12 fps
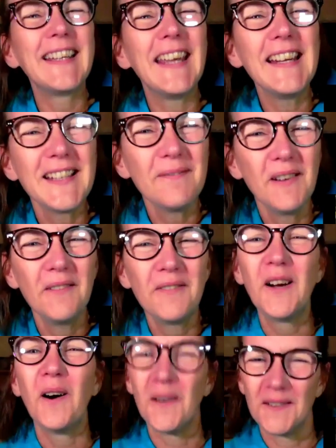the kingdom
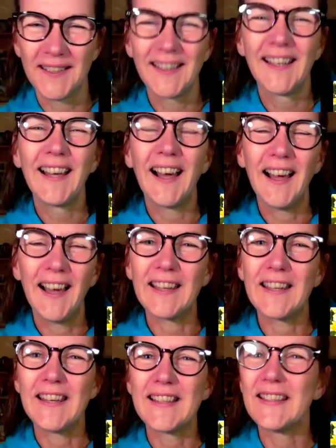of God uh,
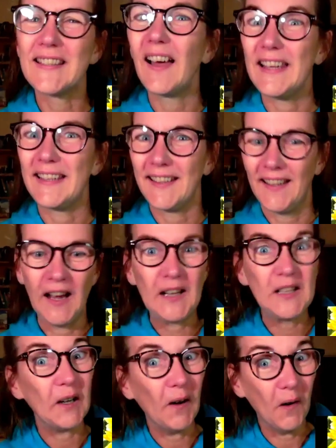is like
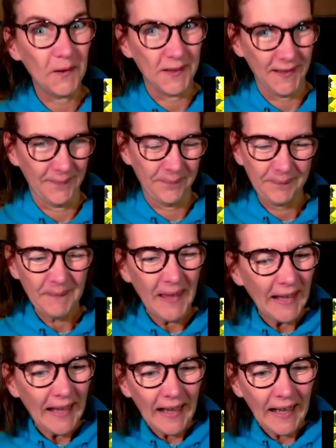a garden.
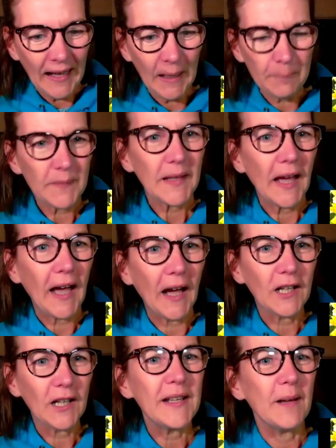Um,
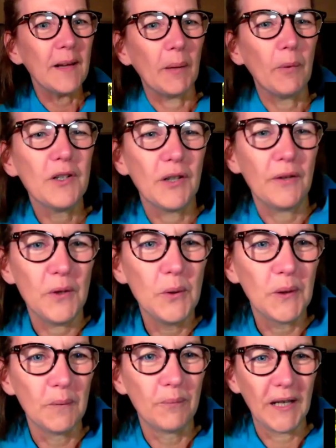Graham, I wonder if
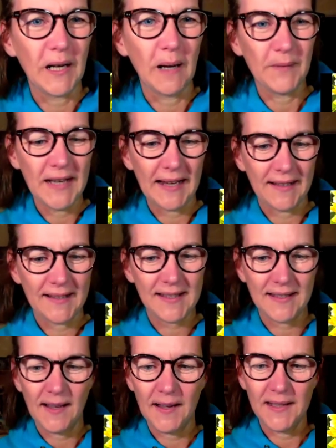you could bring up the
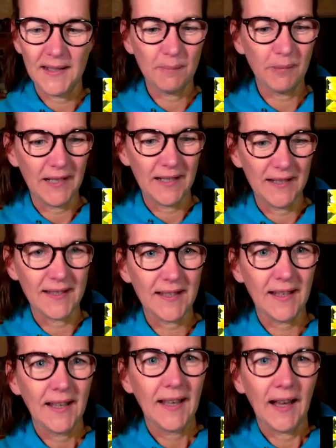next slide,
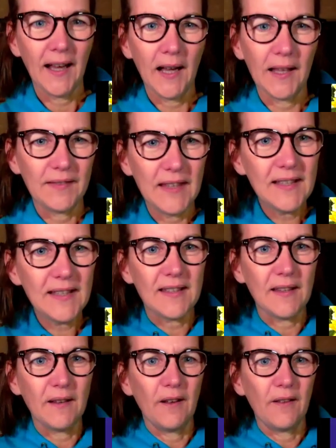please. Uh, this
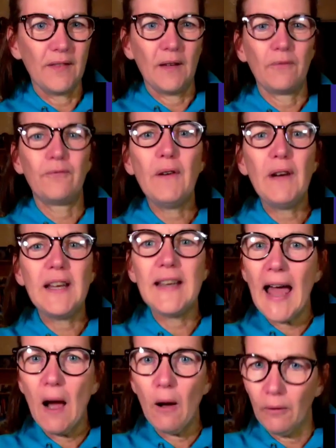is the, the very
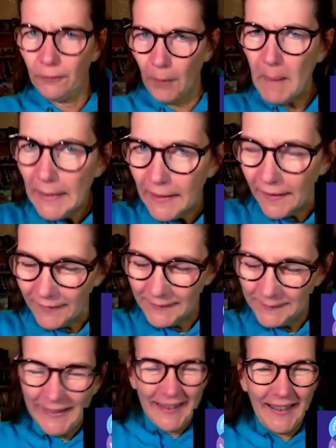now
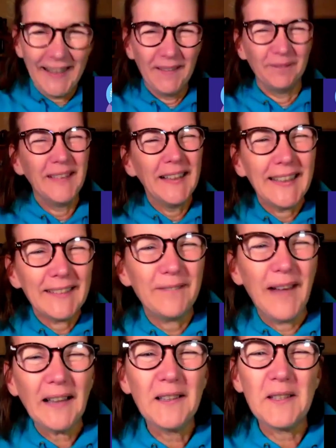familiar um,
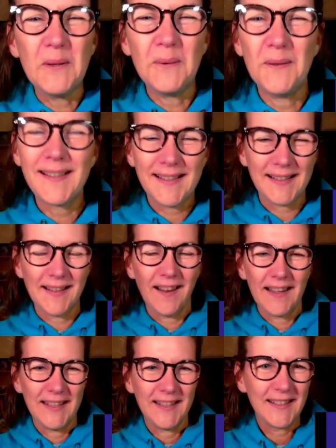values
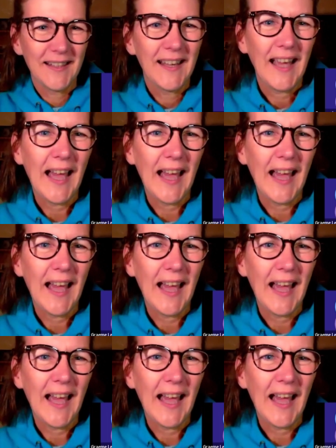slide.